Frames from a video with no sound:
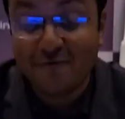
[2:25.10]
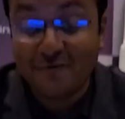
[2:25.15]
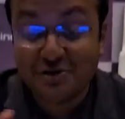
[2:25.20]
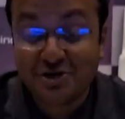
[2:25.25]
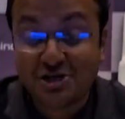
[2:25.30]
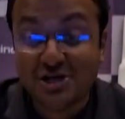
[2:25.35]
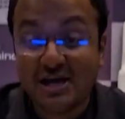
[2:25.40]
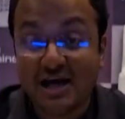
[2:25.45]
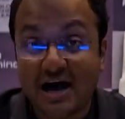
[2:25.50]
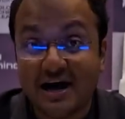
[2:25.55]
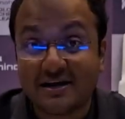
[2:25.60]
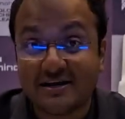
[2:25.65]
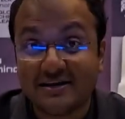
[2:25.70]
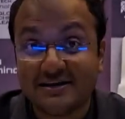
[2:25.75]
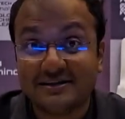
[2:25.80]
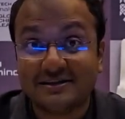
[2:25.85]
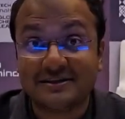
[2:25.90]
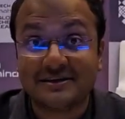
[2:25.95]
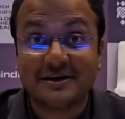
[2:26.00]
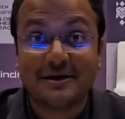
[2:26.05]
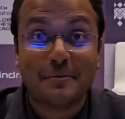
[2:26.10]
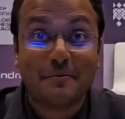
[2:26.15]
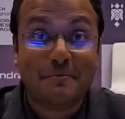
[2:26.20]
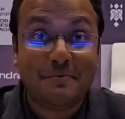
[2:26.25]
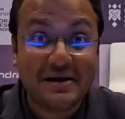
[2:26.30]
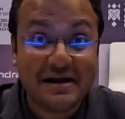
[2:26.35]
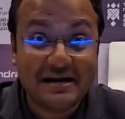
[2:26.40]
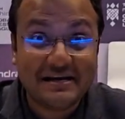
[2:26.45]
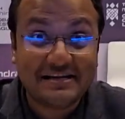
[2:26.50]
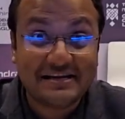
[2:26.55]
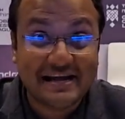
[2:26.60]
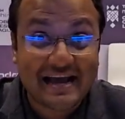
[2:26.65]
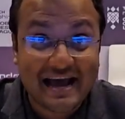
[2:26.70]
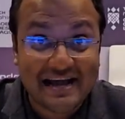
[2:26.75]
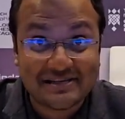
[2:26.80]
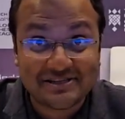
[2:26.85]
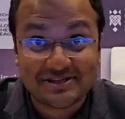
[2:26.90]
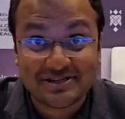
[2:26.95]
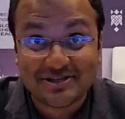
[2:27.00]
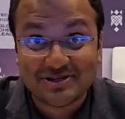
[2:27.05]
Vishy Anand beat
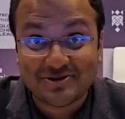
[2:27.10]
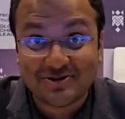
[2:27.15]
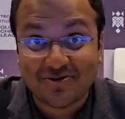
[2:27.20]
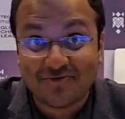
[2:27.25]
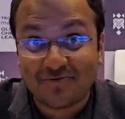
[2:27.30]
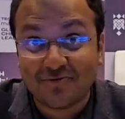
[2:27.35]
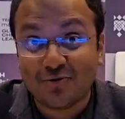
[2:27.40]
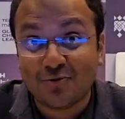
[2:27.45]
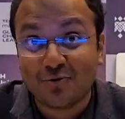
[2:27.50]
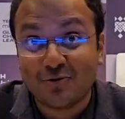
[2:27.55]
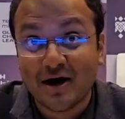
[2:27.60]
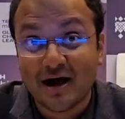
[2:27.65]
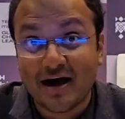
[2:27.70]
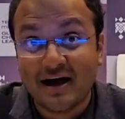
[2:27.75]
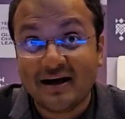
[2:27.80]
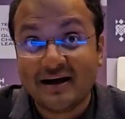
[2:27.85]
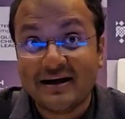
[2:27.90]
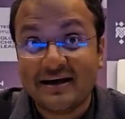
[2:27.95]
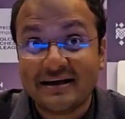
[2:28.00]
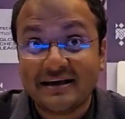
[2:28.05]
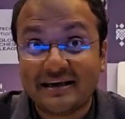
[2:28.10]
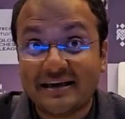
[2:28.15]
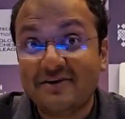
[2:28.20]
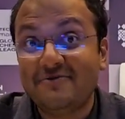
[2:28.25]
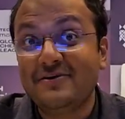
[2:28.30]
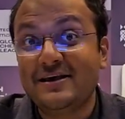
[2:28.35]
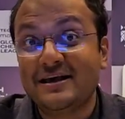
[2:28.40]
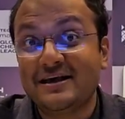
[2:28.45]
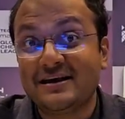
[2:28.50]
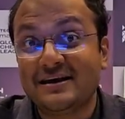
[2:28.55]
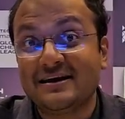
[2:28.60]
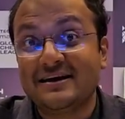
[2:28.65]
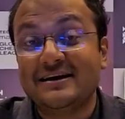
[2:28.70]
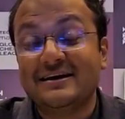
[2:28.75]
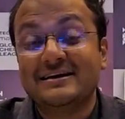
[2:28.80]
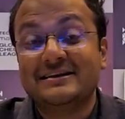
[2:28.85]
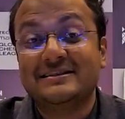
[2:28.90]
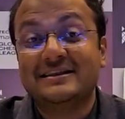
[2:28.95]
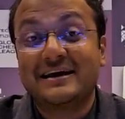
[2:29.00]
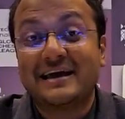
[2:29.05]
Jan Krzysztof Duda giving
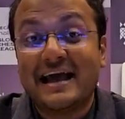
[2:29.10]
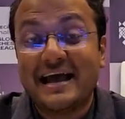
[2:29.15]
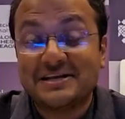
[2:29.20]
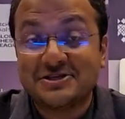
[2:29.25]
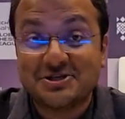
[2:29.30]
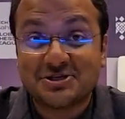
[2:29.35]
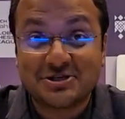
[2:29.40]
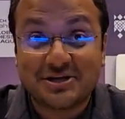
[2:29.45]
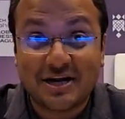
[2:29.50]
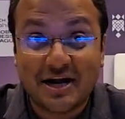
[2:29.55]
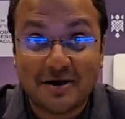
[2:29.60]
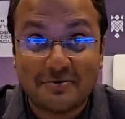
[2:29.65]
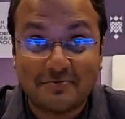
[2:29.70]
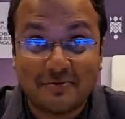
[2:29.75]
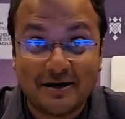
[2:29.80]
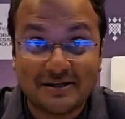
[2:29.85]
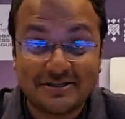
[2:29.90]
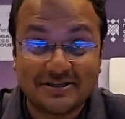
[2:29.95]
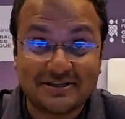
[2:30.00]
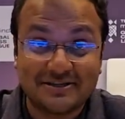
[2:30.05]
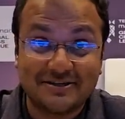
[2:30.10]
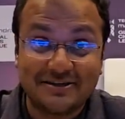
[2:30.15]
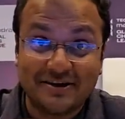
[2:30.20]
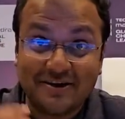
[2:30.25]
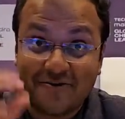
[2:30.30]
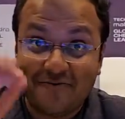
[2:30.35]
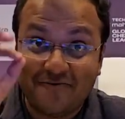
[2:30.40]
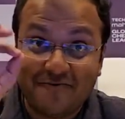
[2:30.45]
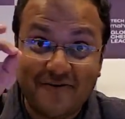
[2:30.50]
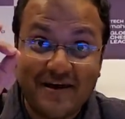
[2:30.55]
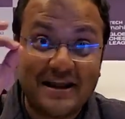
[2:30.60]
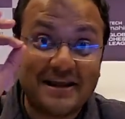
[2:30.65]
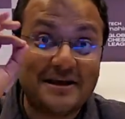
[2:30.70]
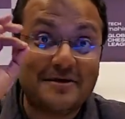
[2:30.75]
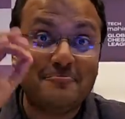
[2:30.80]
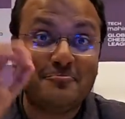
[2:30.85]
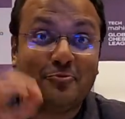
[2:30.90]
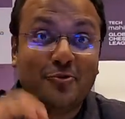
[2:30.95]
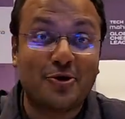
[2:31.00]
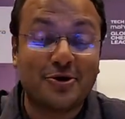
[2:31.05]
the Ganges Grandmaster a very
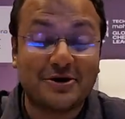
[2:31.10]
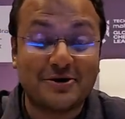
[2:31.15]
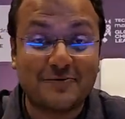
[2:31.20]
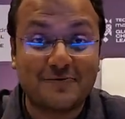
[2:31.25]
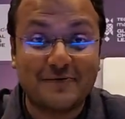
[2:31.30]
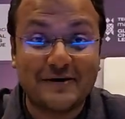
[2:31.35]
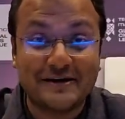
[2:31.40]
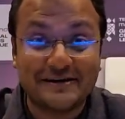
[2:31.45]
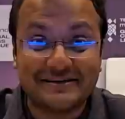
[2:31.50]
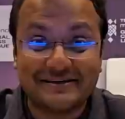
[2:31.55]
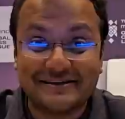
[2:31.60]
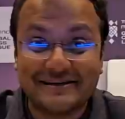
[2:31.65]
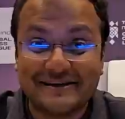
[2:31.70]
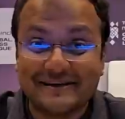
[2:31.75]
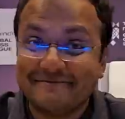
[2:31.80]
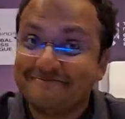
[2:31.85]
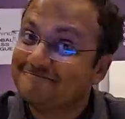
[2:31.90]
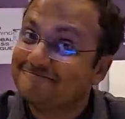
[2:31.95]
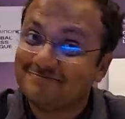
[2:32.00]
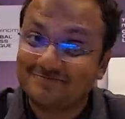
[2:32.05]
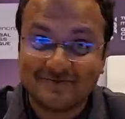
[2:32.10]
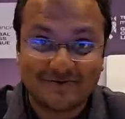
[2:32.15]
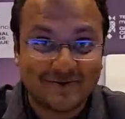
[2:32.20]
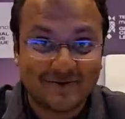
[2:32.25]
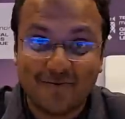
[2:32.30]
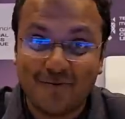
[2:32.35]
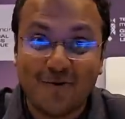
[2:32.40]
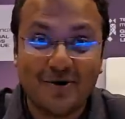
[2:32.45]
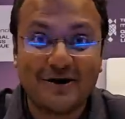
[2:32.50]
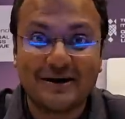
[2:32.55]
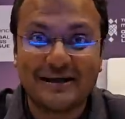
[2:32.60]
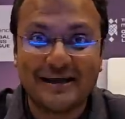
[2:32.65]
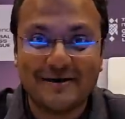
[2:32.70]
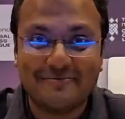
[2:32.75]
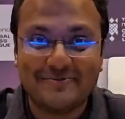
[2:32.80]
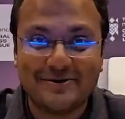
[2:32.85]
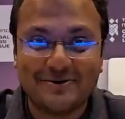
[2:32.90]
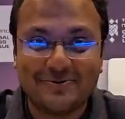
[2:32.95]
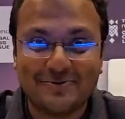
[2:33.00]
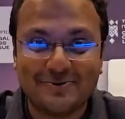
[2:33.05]
important victory. What a
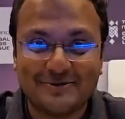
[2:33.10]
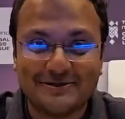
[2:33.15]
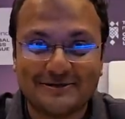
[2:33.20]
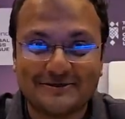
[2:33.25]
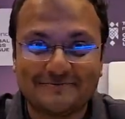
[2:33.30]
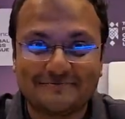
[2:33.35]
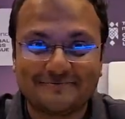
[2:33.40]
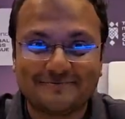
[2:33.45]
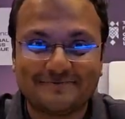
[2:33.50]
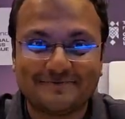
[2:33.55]
game it was.